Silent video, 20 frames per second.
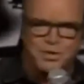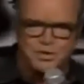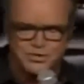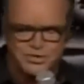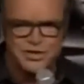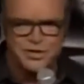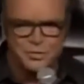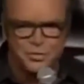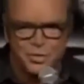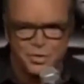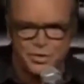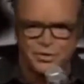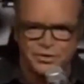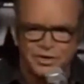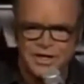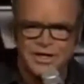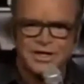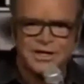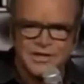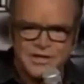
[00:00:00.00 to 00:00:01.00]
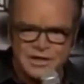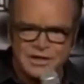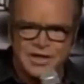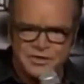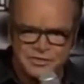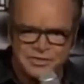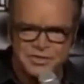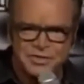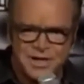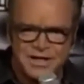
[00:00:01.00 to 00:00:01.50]
person in the world that
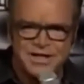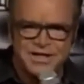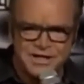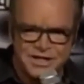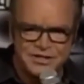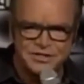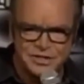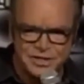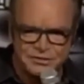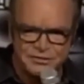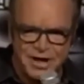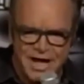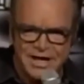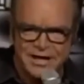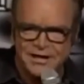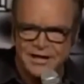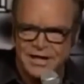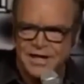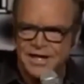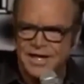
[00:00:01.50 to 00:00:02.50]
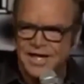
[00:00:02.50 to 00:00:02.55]
loves you unconditionally, right?